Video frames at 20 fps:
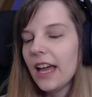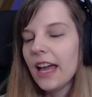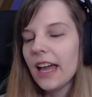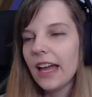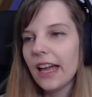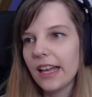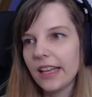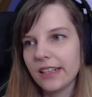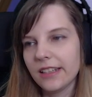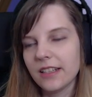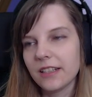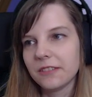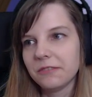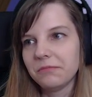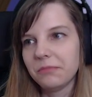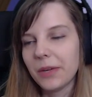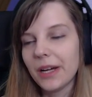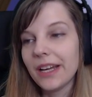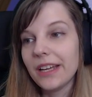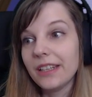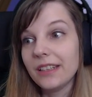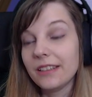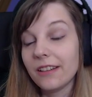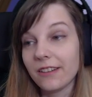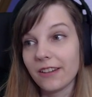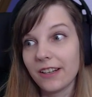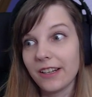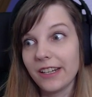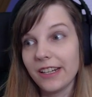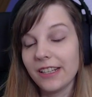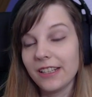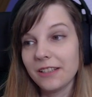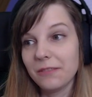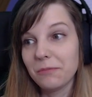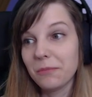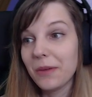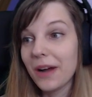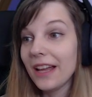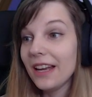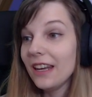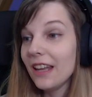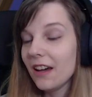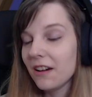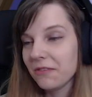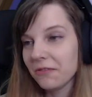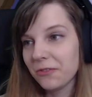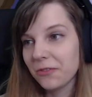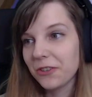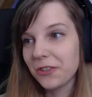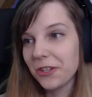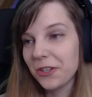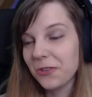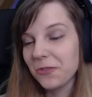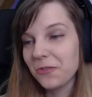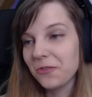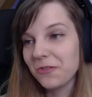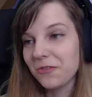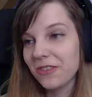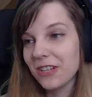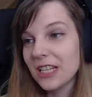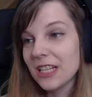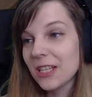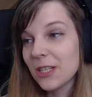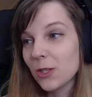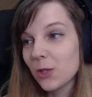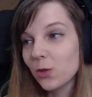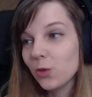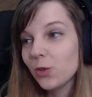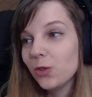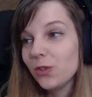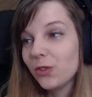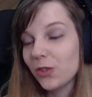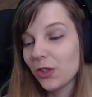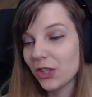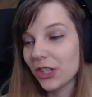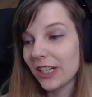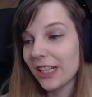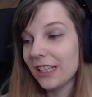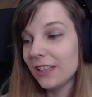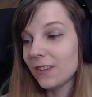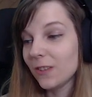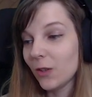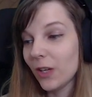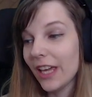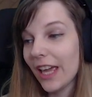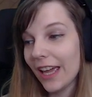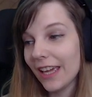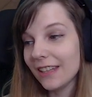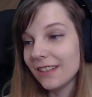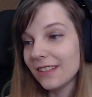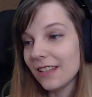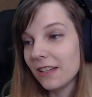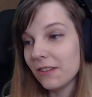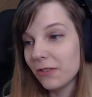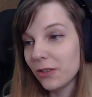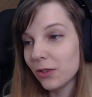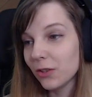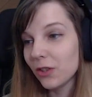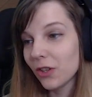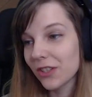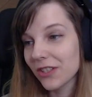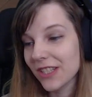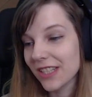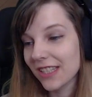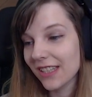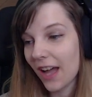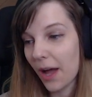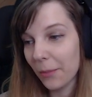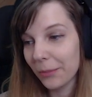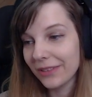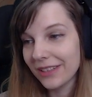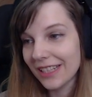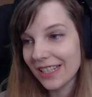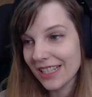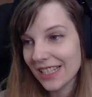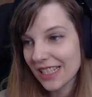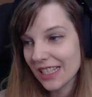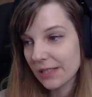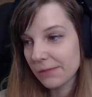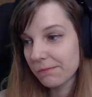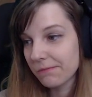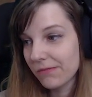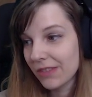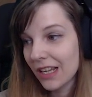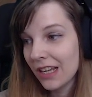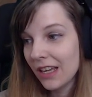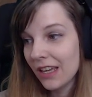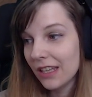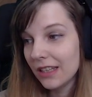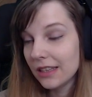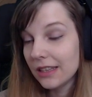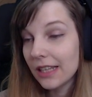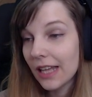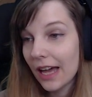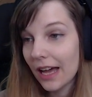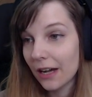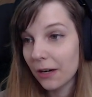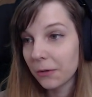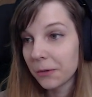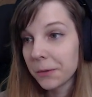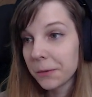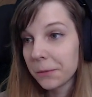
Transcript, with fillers: Hannah, my darling, my love for you will soon turn into hate if you don't stop this. Now.